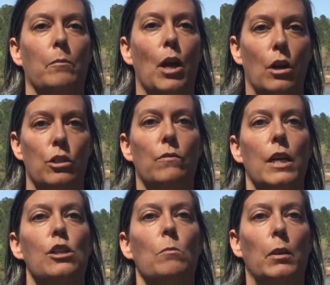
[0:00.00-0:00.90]

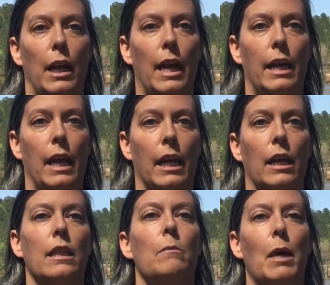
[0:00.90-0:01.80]
conservation planning
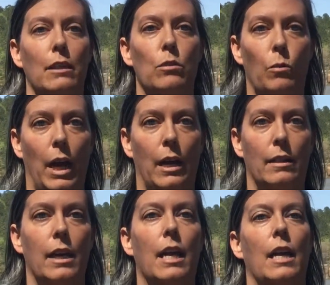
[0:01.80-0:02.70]
in the best way.
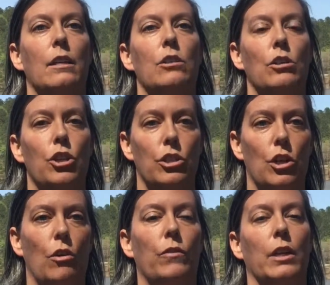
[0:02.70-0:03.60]
They can't
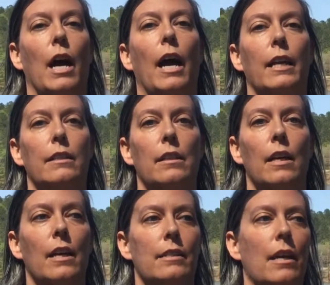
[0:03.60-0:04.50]
just overnight
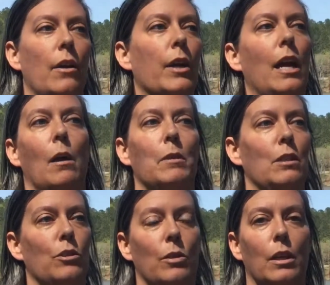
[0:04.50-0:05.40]
say, okay, I'm going
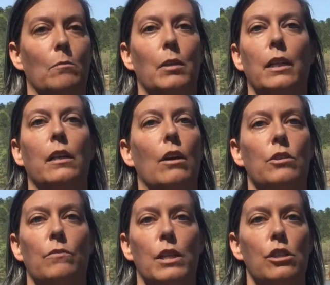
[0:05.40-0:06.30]
to do a complete
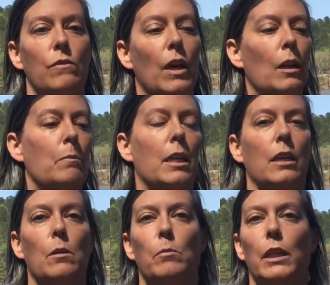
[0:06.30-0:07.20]
conservation development,
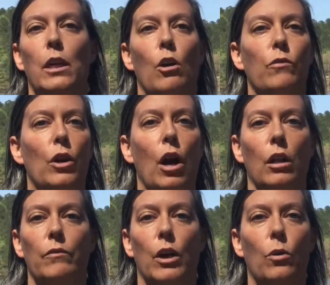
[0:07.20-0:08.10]
a complete
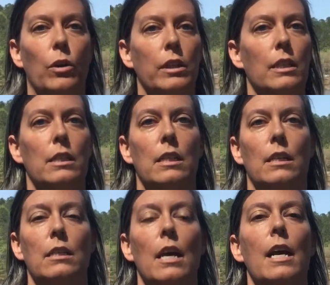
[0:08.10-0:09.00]
overhaul of our
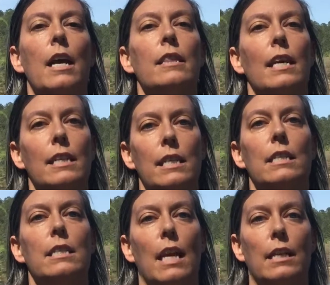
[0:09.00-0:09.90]
ordinances. They need
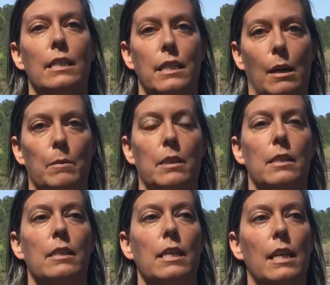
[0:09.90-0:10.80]
to take steps
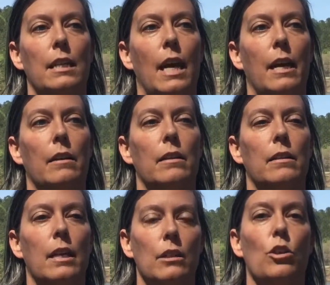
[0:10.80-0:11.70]
to see that
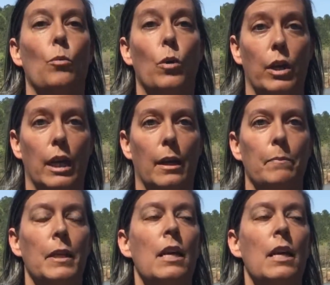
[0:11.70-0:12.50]
things are working.